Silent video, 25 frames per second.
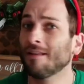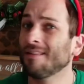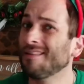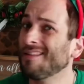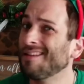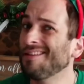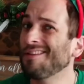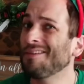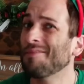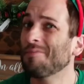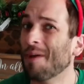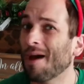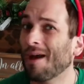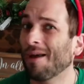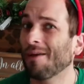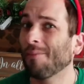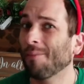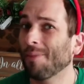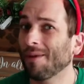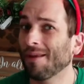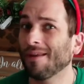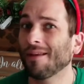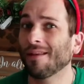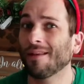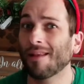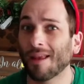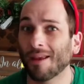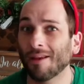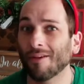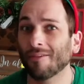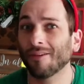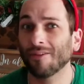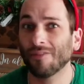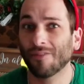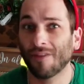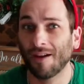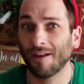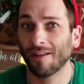then you might be an
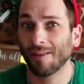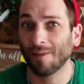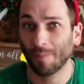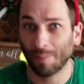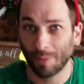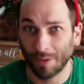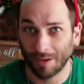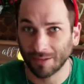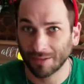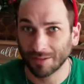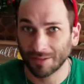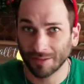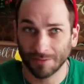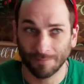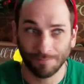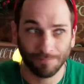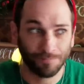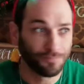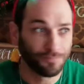angry, violent person.